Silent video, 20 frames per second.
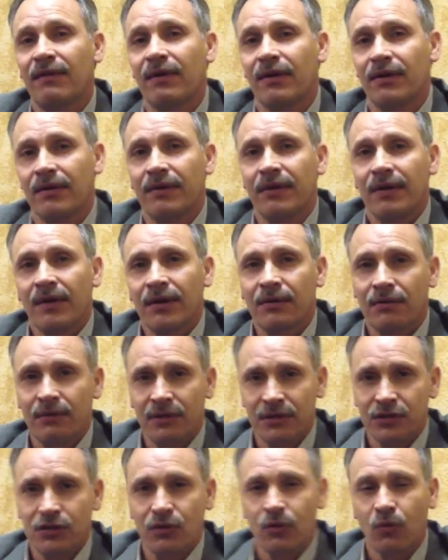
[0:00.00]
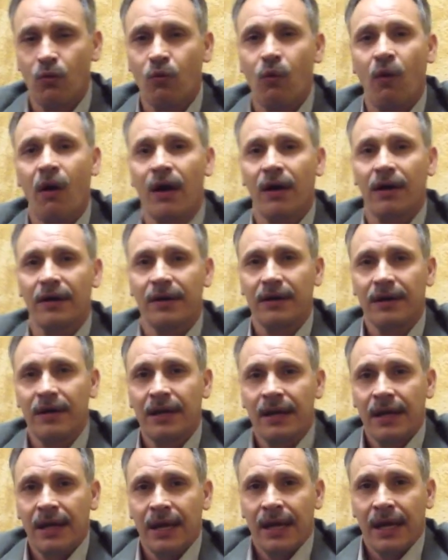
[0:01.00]
our Christian walk.
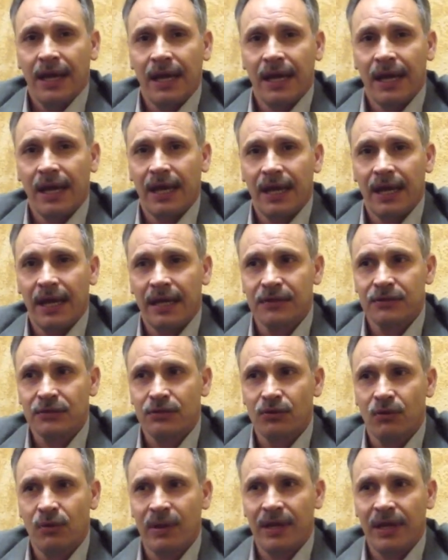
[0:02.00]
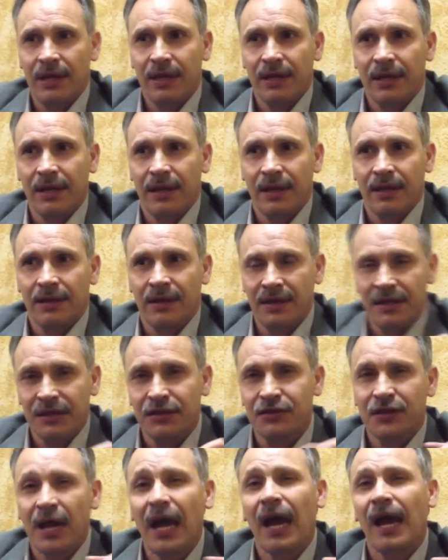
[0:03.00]
Mm-hmm. And so the
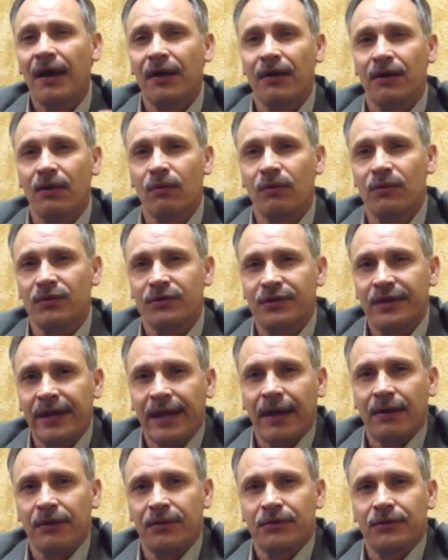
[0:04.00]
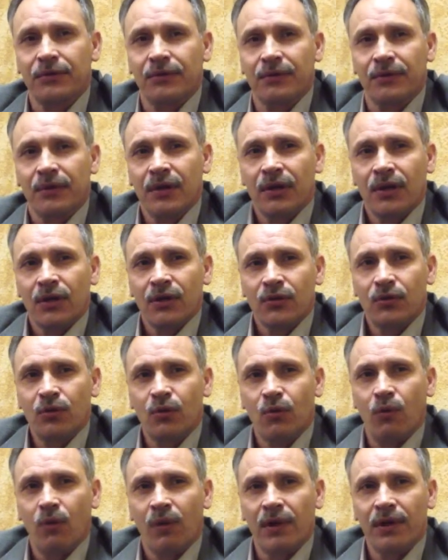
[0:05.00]
desire was there to
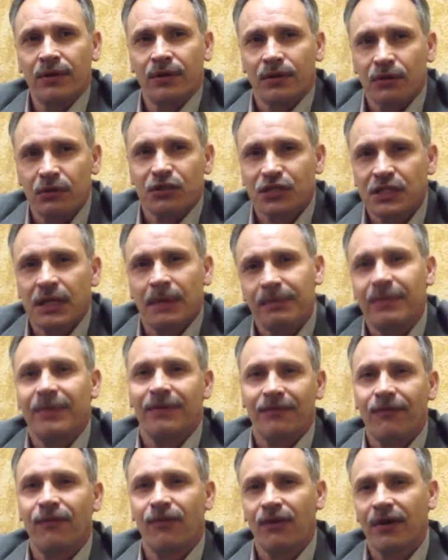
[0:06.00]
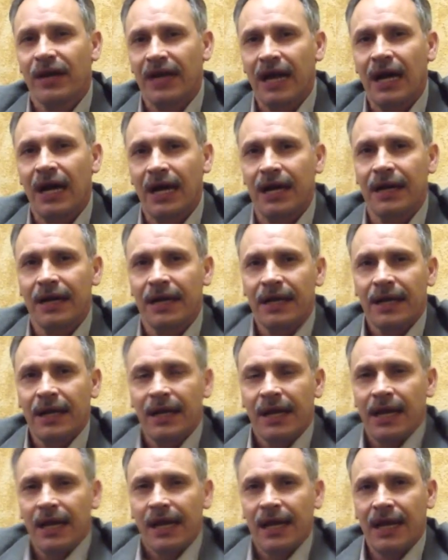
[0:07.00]
want to do something for God.
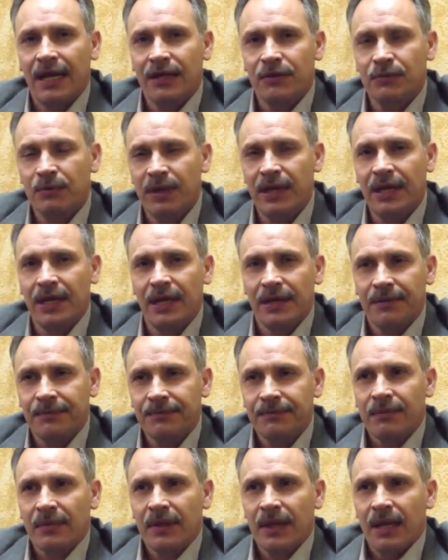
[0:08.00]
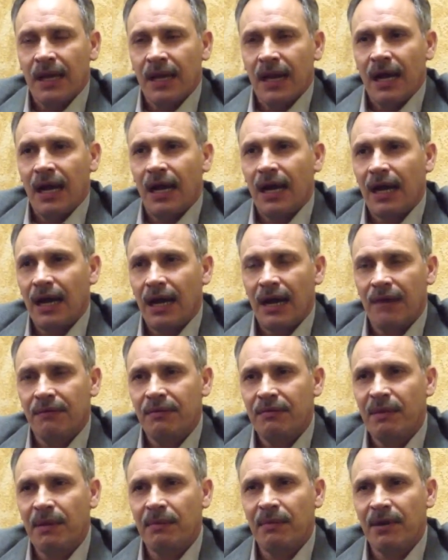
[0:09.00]
And as I
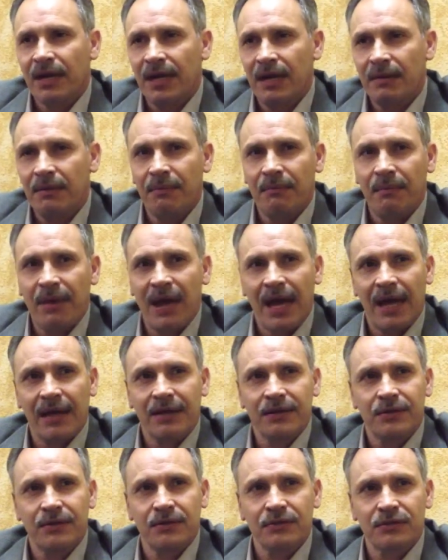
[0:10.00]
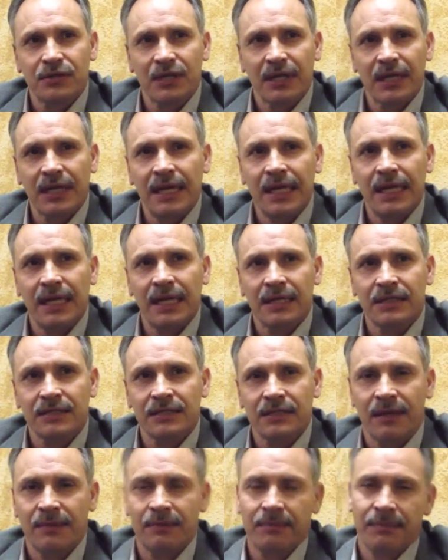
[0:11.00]
remember coming back to
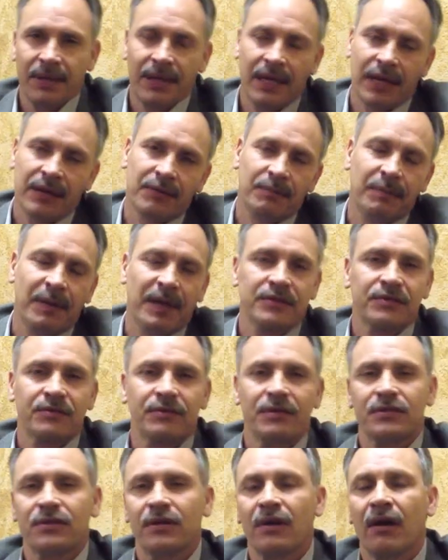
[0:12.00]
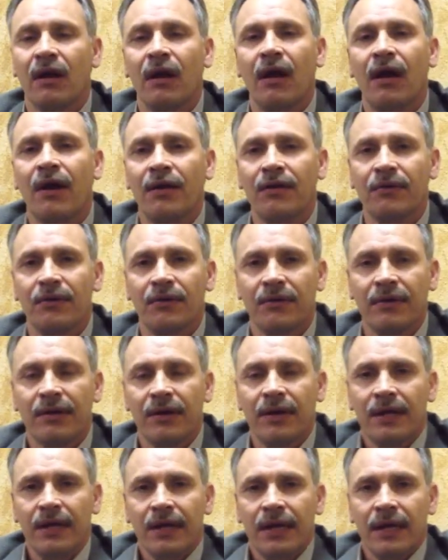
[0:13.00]
Salinas, being under Pastor Richard Gallardo,
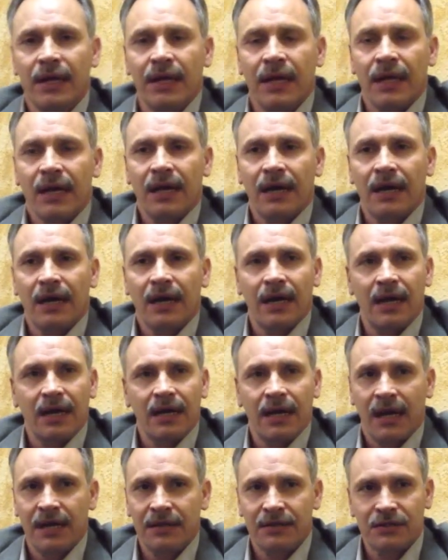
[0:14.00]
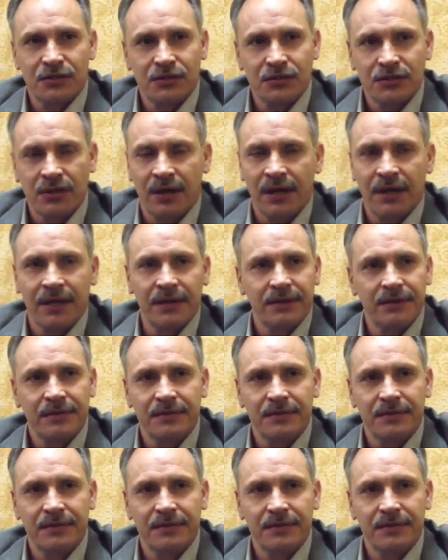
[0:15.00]
mm-hmm. I just started